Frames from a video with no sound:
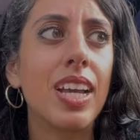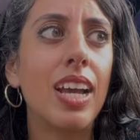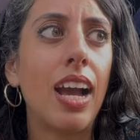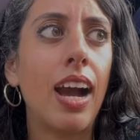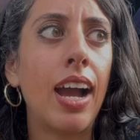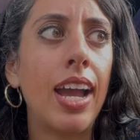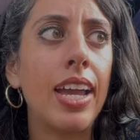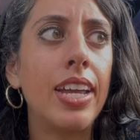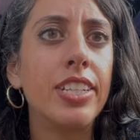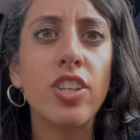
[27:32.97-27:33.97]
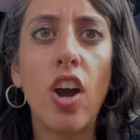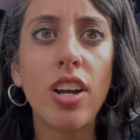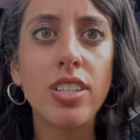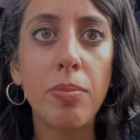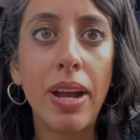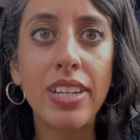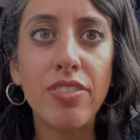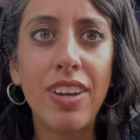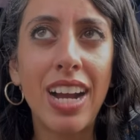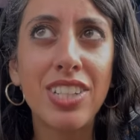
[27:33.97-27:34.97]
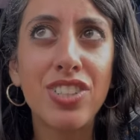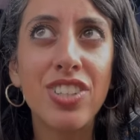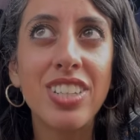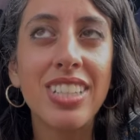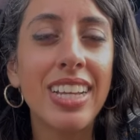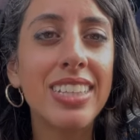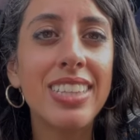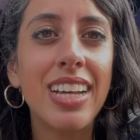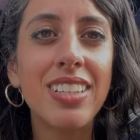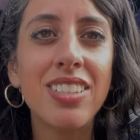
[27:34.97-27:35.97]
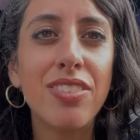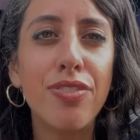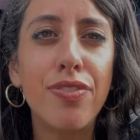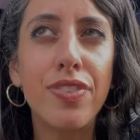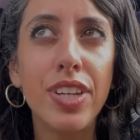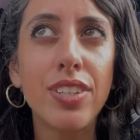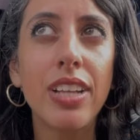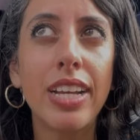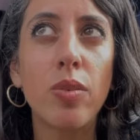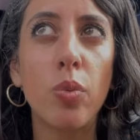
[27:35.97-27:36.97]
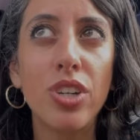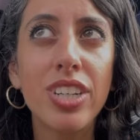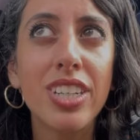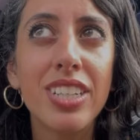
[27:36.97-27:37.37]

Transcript: I talk to manufacturers. Like, that doesn't feel like work,